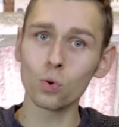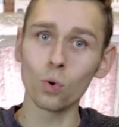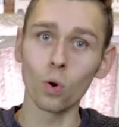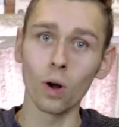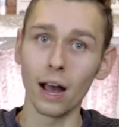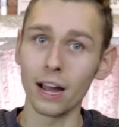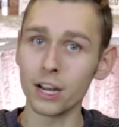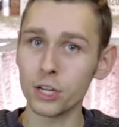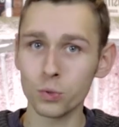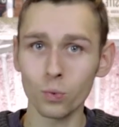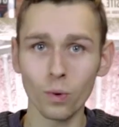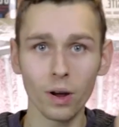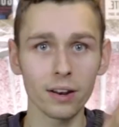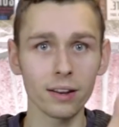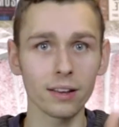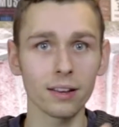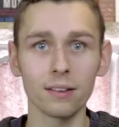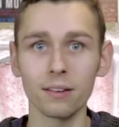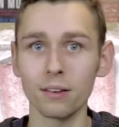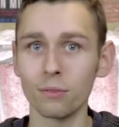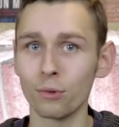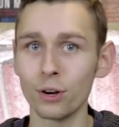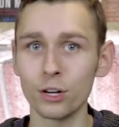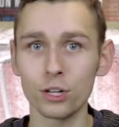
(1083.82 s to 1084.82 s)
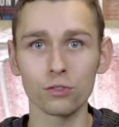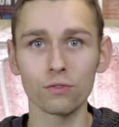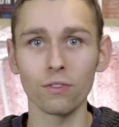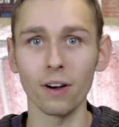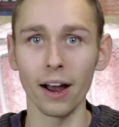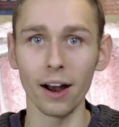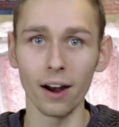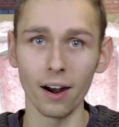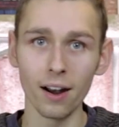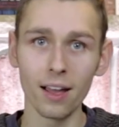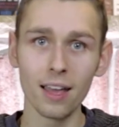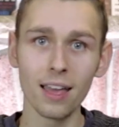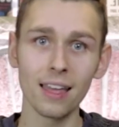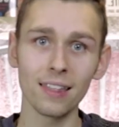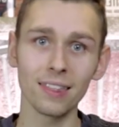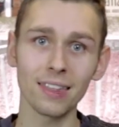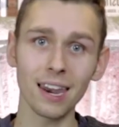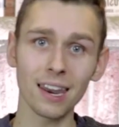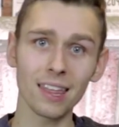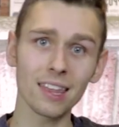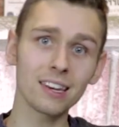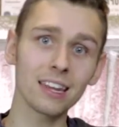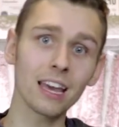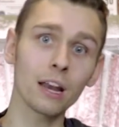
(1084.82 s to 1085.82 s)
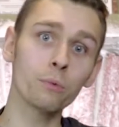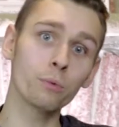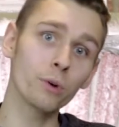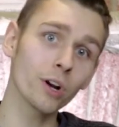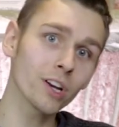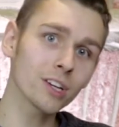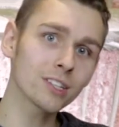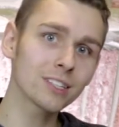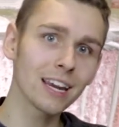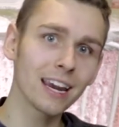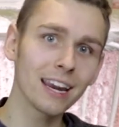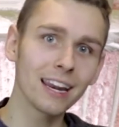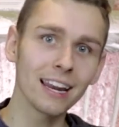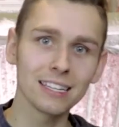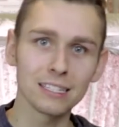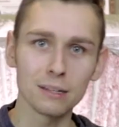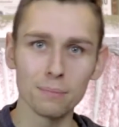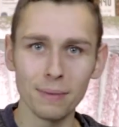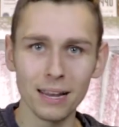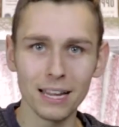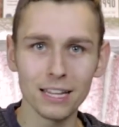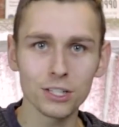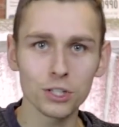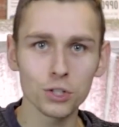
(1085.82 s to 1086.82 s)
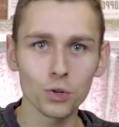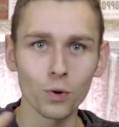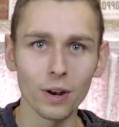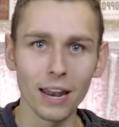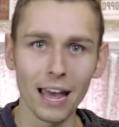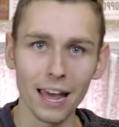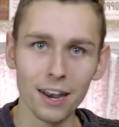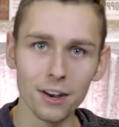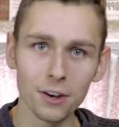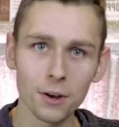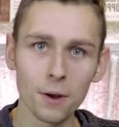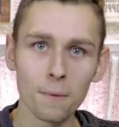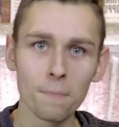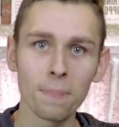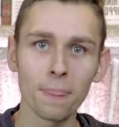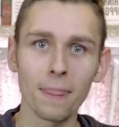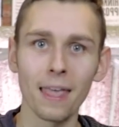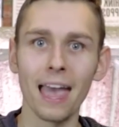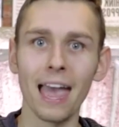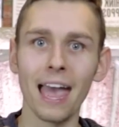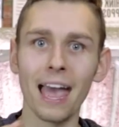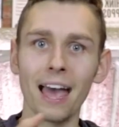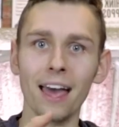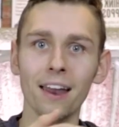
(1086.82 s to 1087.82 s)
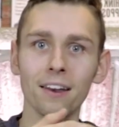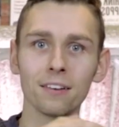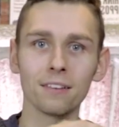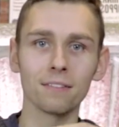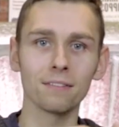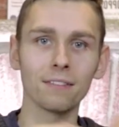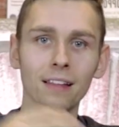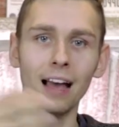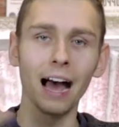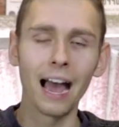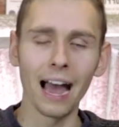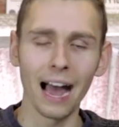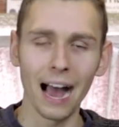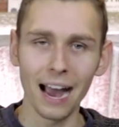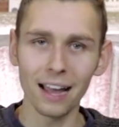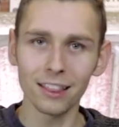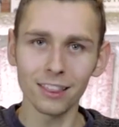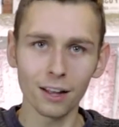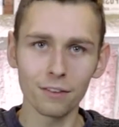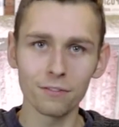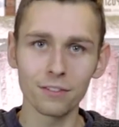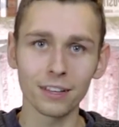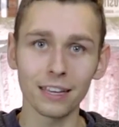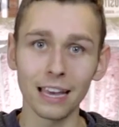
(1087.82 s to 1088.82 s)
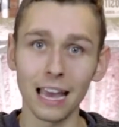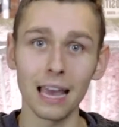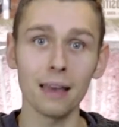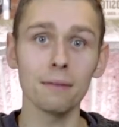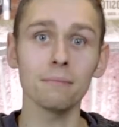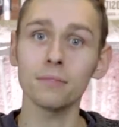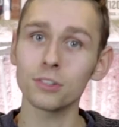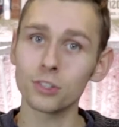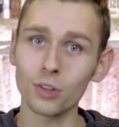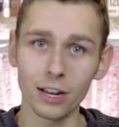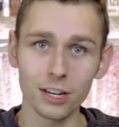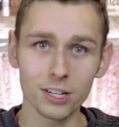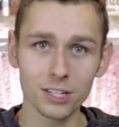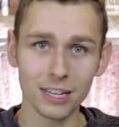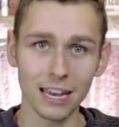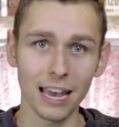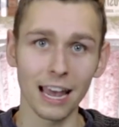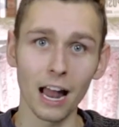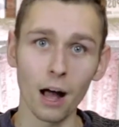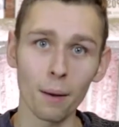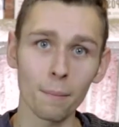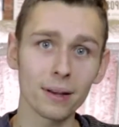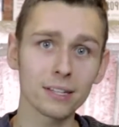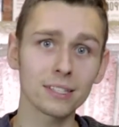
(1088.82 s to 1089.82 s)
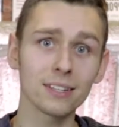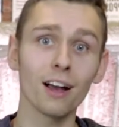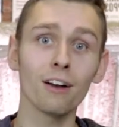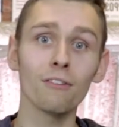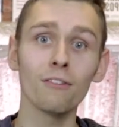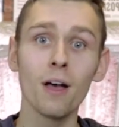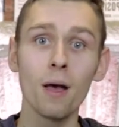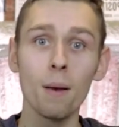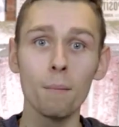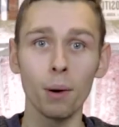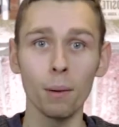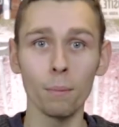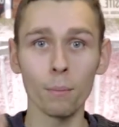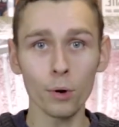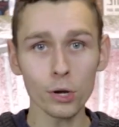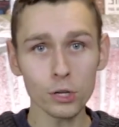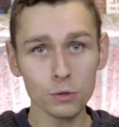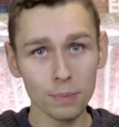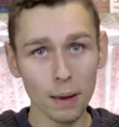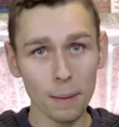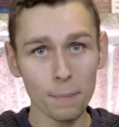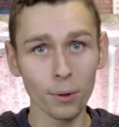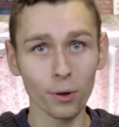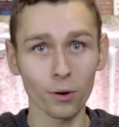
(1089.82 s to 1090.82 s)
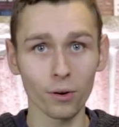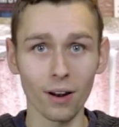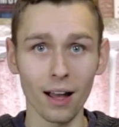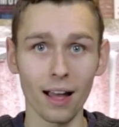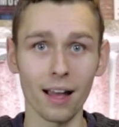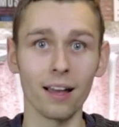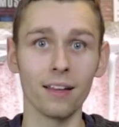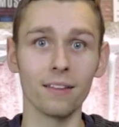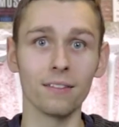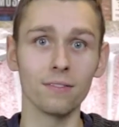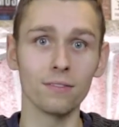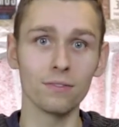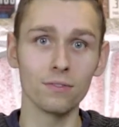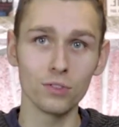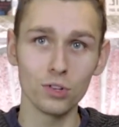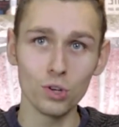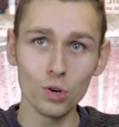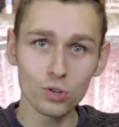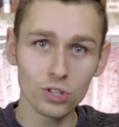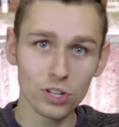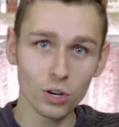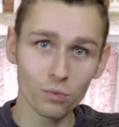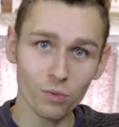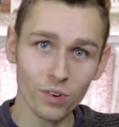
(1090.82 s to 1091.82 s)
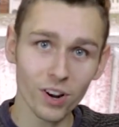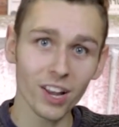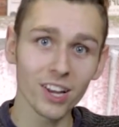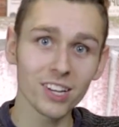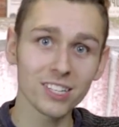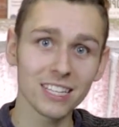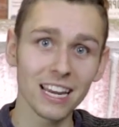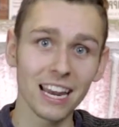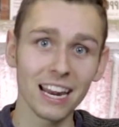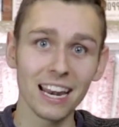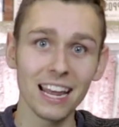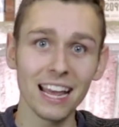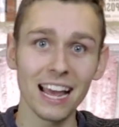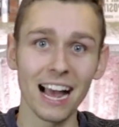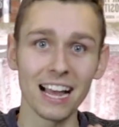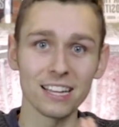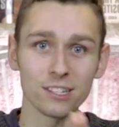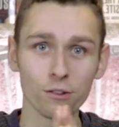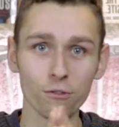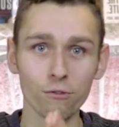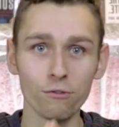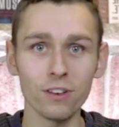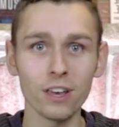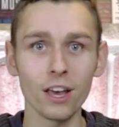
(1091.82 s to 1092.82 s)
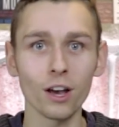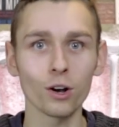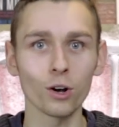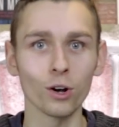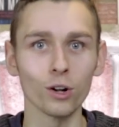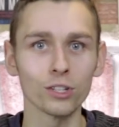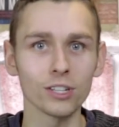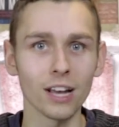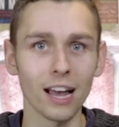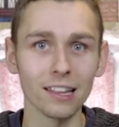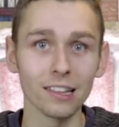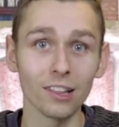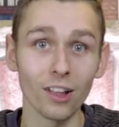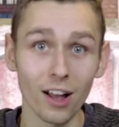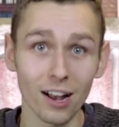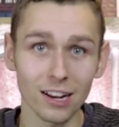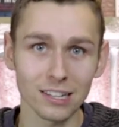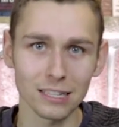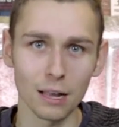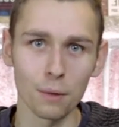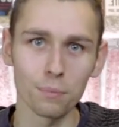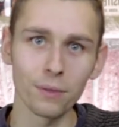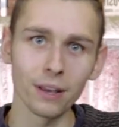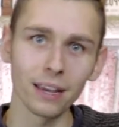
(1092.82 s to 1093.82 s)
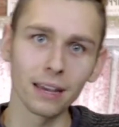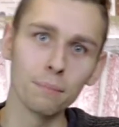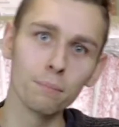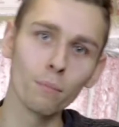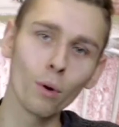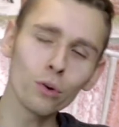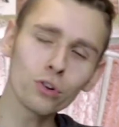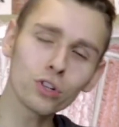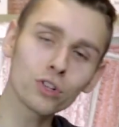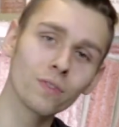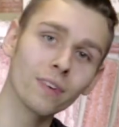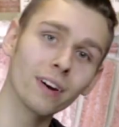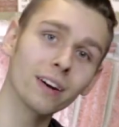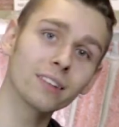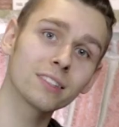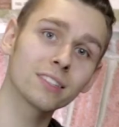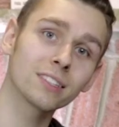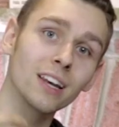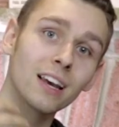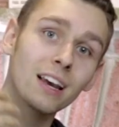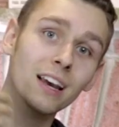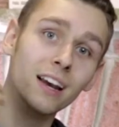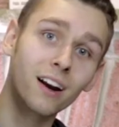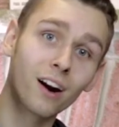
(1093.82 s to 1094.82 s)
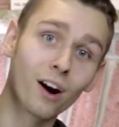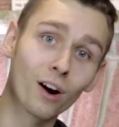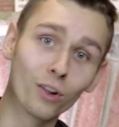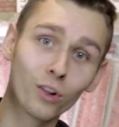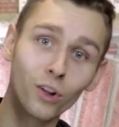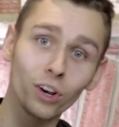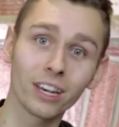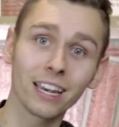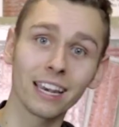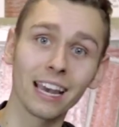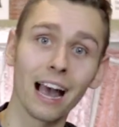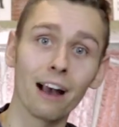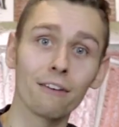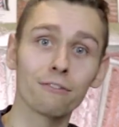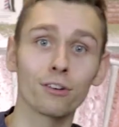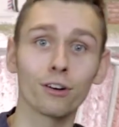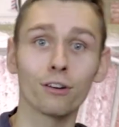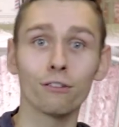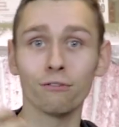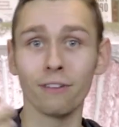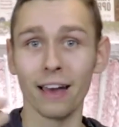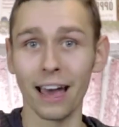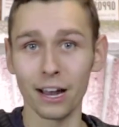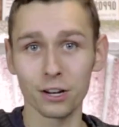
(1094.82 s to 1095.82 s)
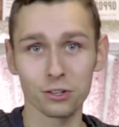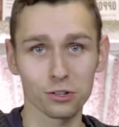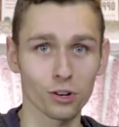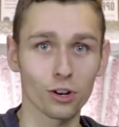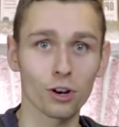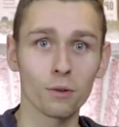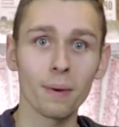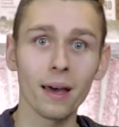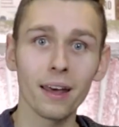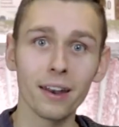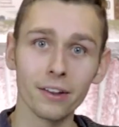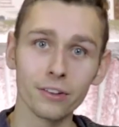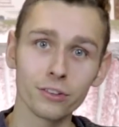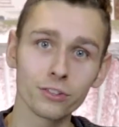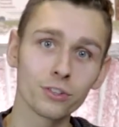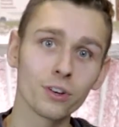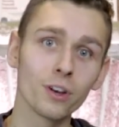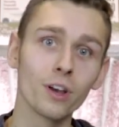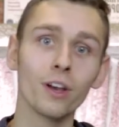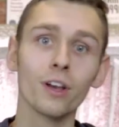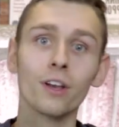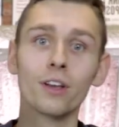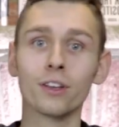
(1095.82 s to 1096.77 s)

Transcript: cool. I just want to reach fire. At the end of the day, real estate is a means to an end. And I, I love the game, so I just can't help myself. But most people are using real estate as a vehicle to unlock something. And most of us are looking after financial independence.